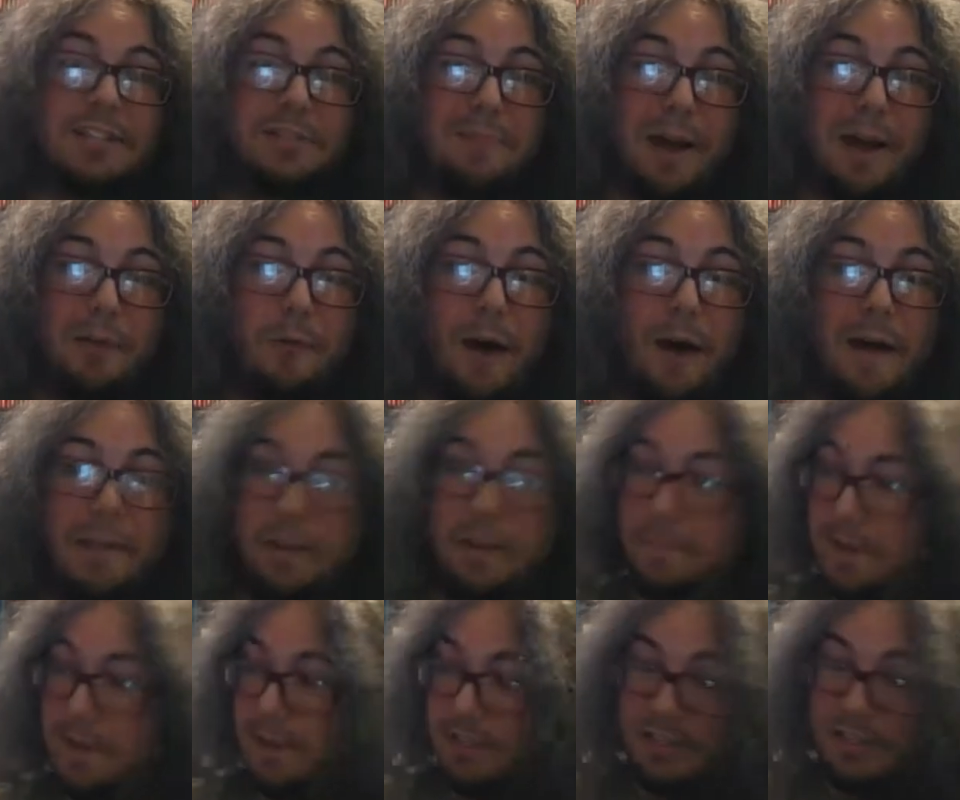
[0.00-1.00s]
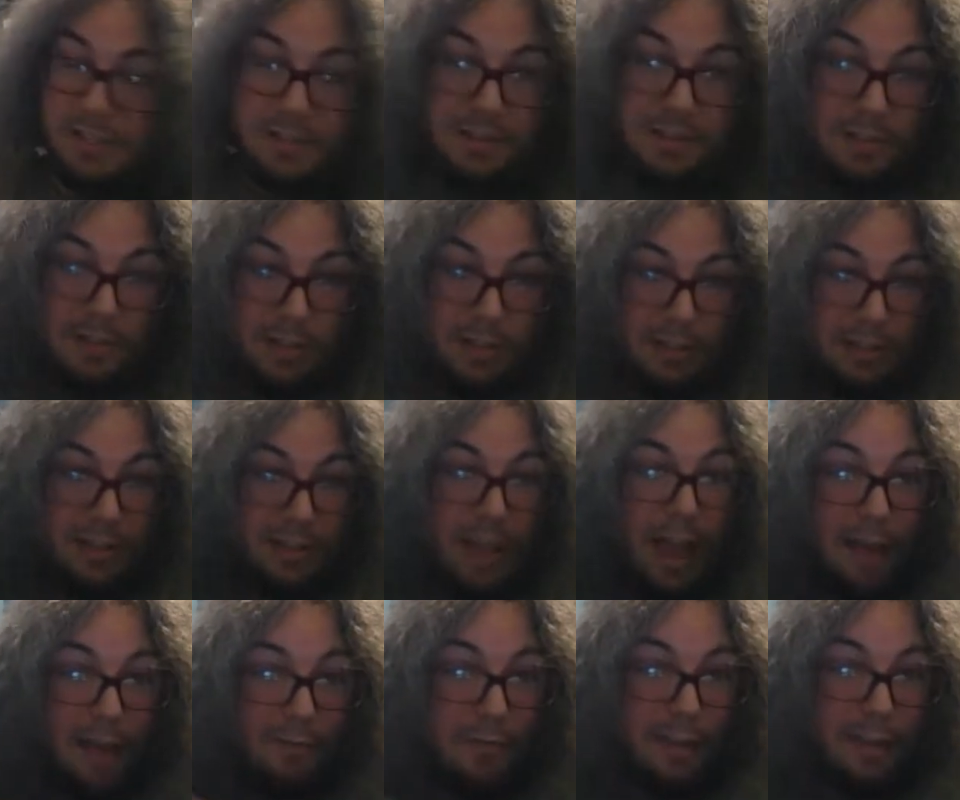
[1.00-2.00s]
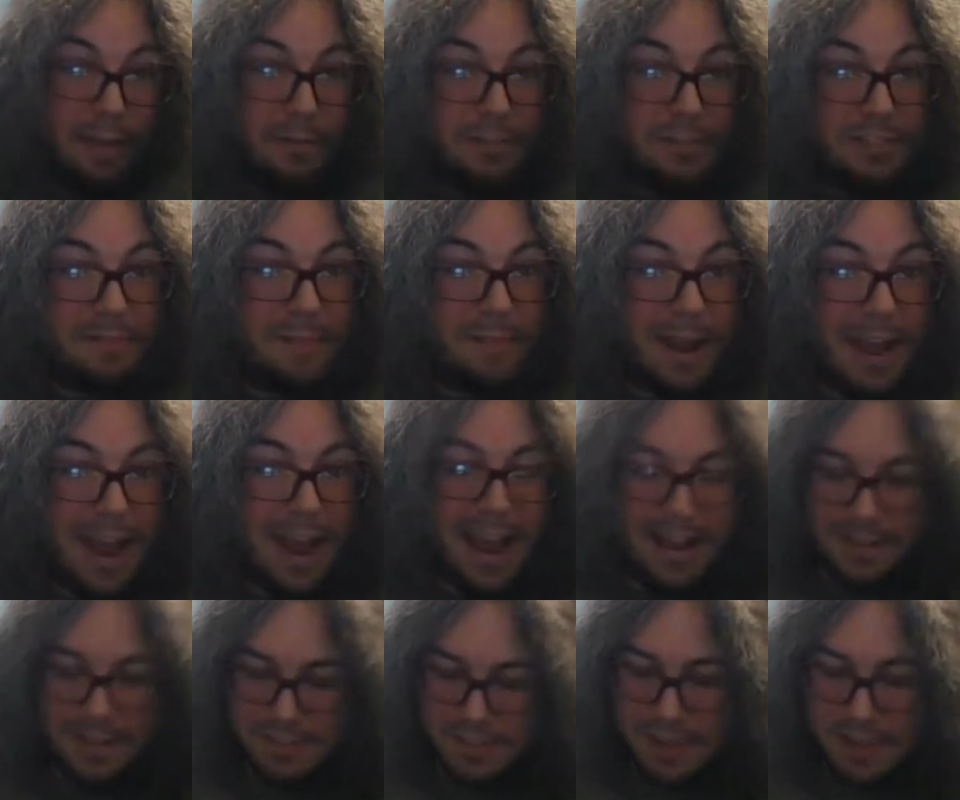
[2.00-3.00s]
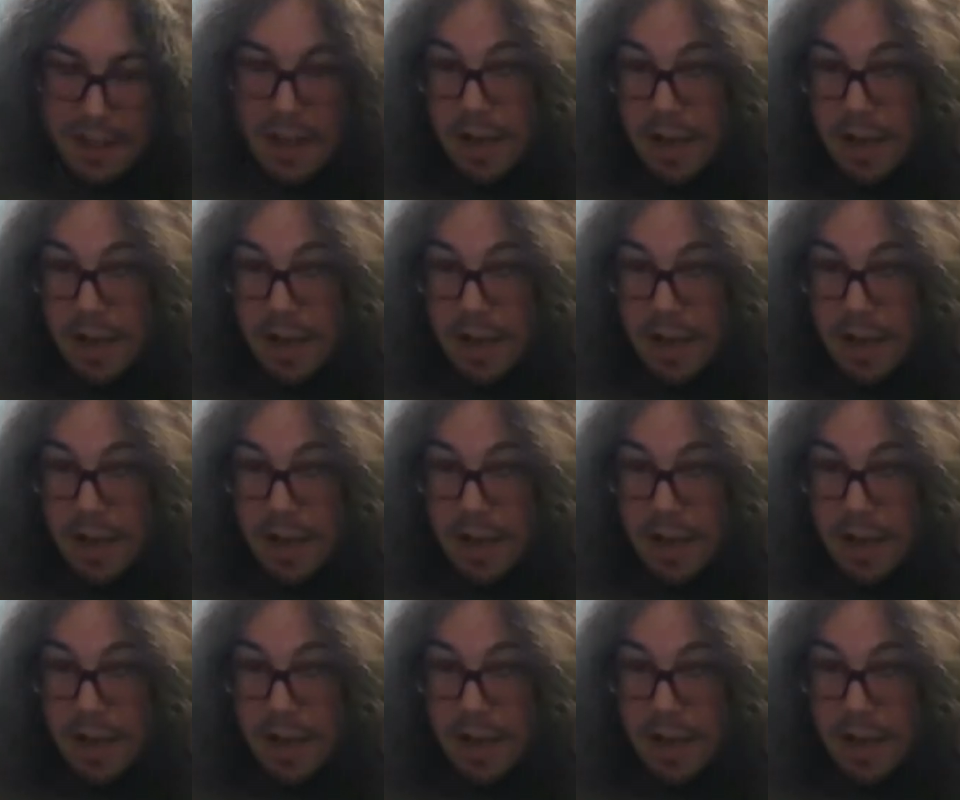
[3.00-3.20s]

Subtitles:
to my wallet because everything was in my hands.